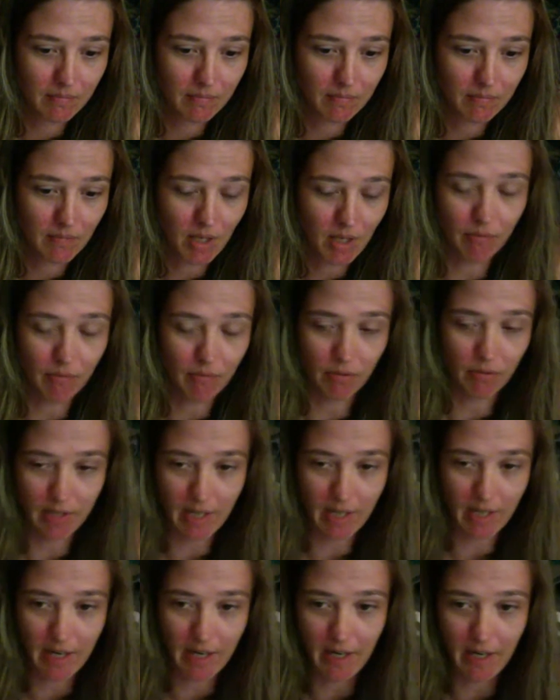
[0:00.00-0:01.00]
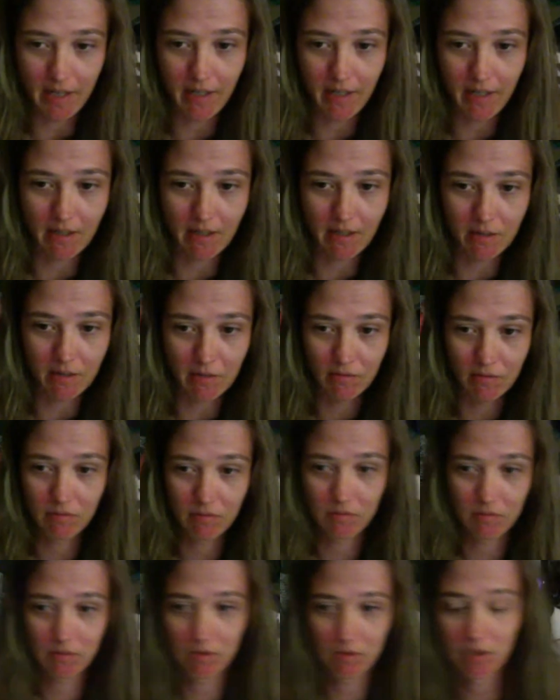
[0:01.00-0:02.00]
every day and
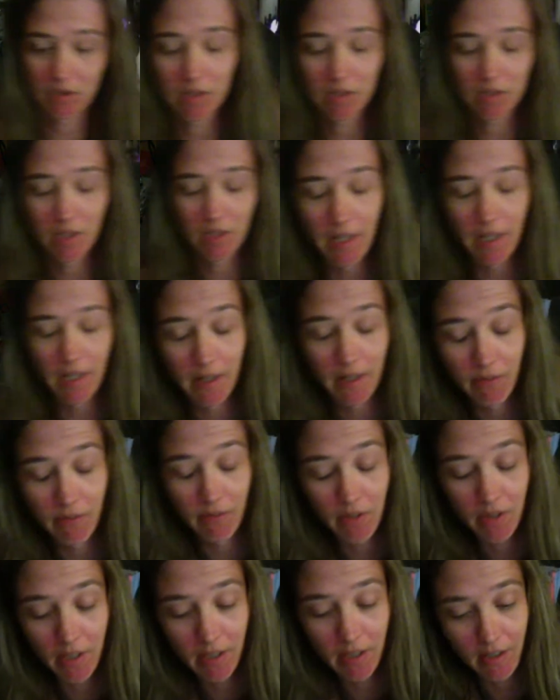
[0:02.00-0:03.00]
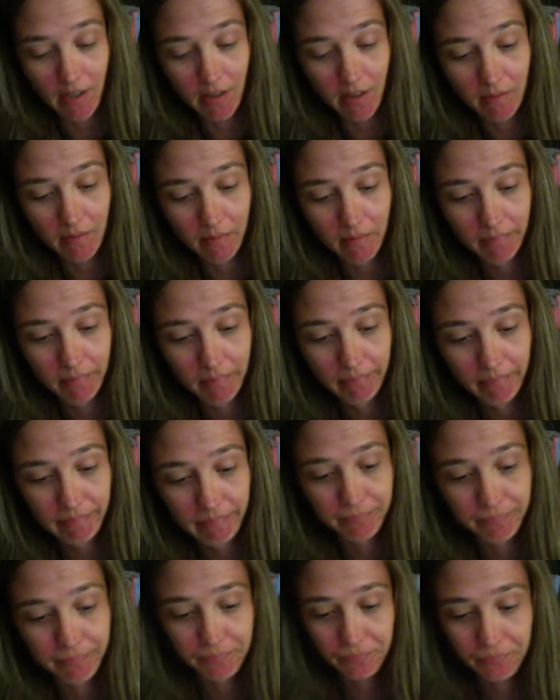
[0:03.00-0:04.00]
just letting everything
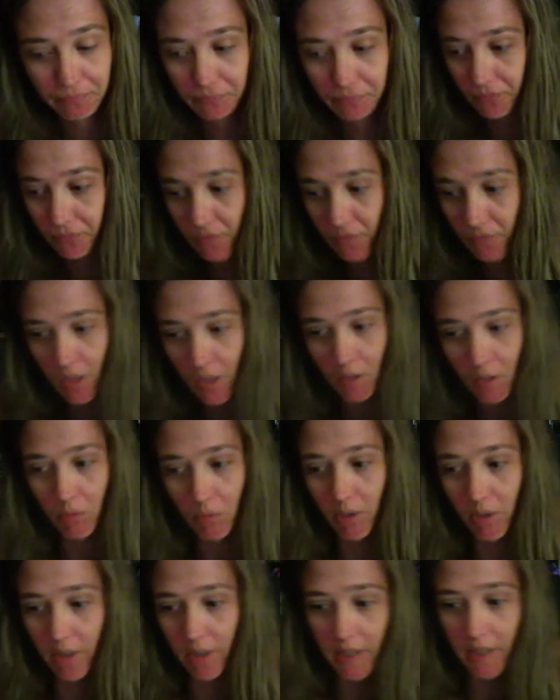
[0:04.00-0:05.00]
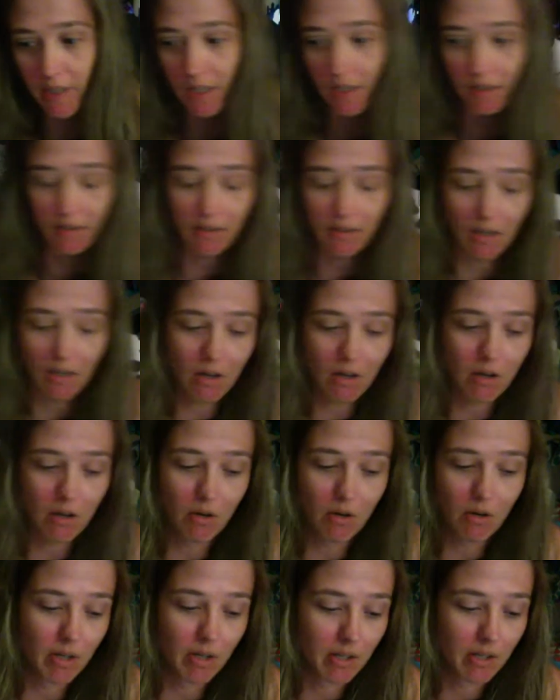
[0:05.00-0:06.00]
blend in and
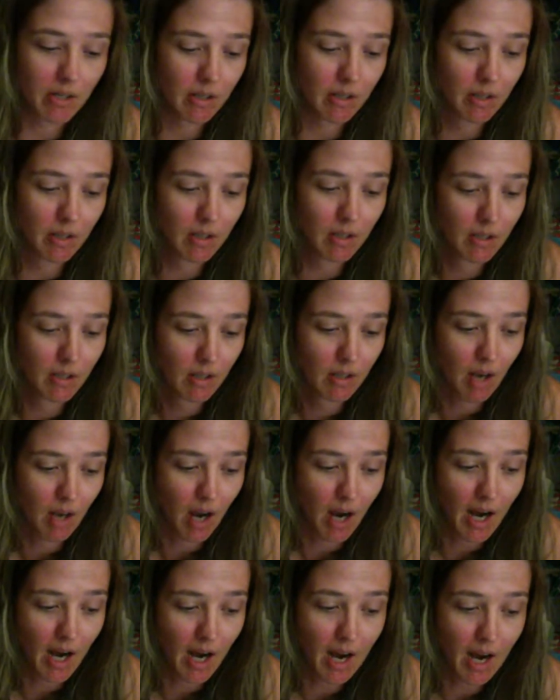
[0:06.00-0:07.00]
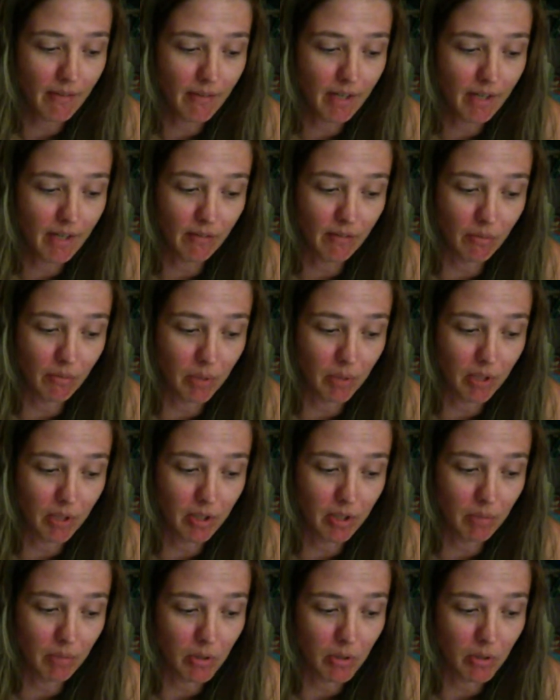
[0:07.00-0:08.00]
go. And I haven't even been
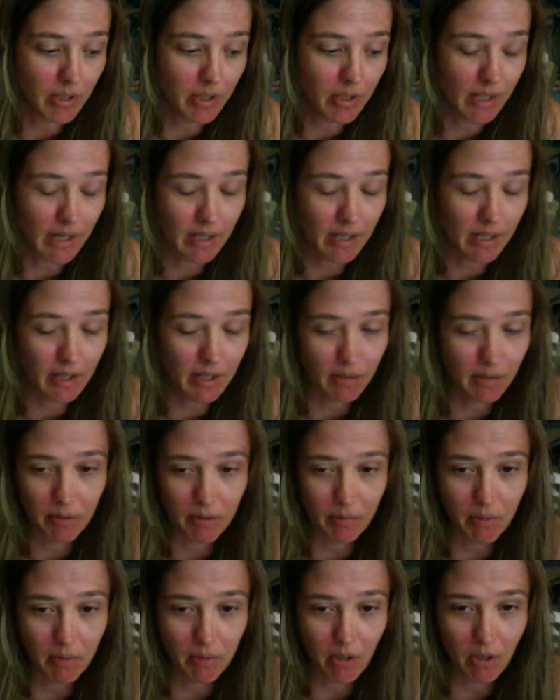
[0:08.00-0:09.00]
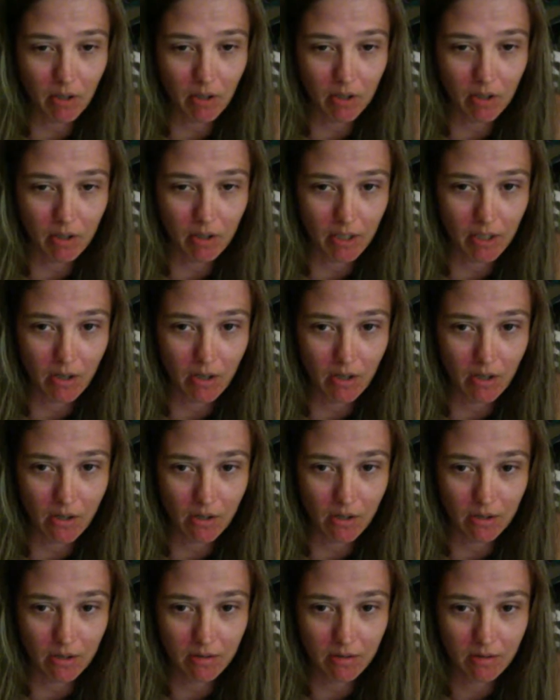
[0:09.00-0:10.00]
communicating with me hardly at
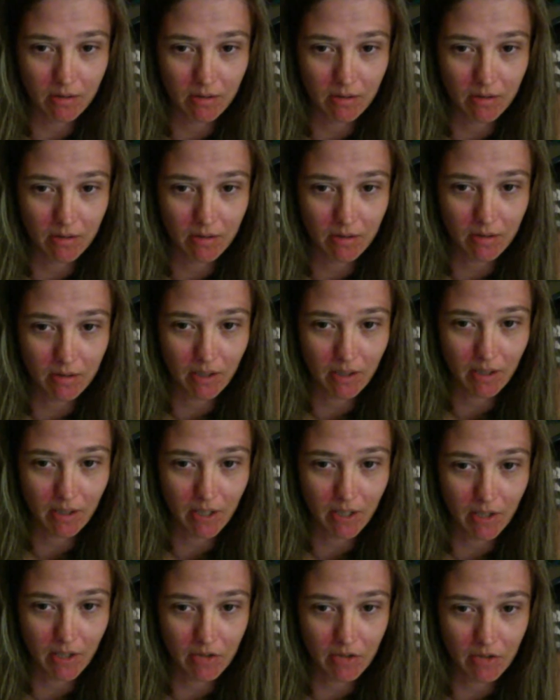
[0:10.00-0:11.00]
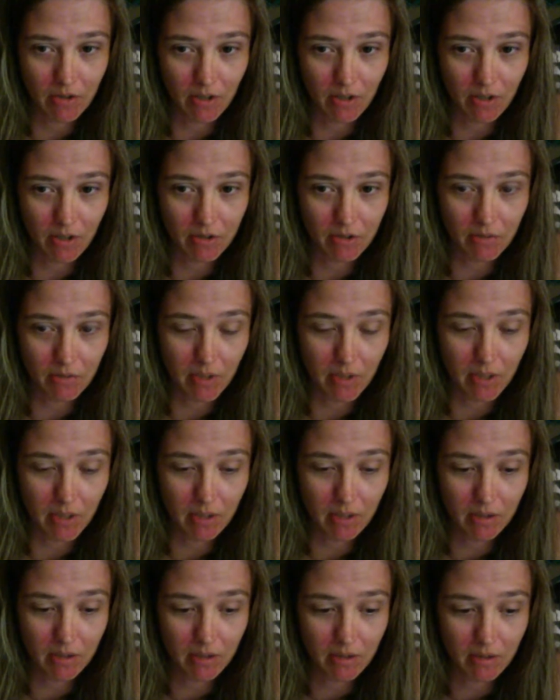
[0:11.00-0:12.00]
all. Like I used to talk to me
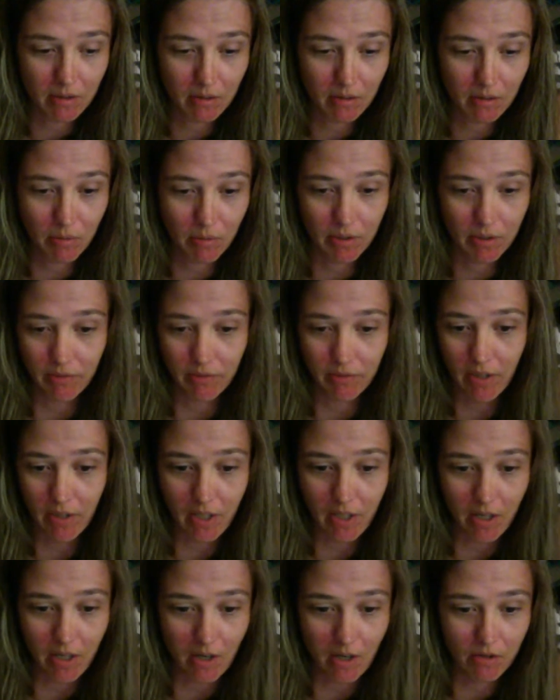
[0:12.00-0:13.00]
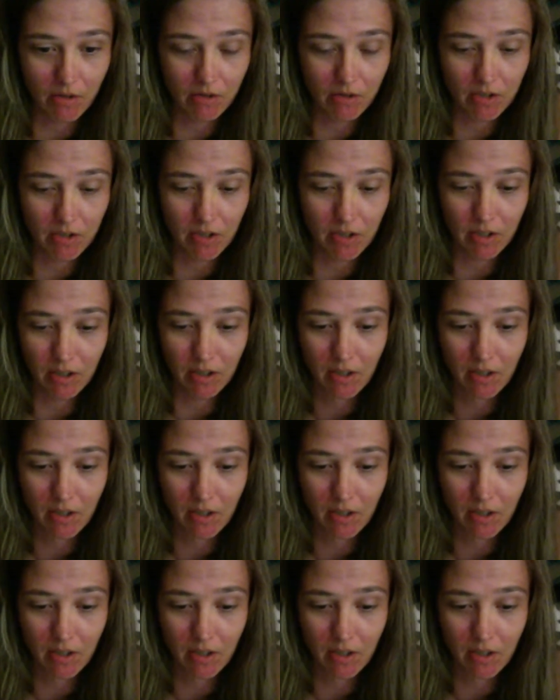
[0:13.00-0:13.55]
with the videos and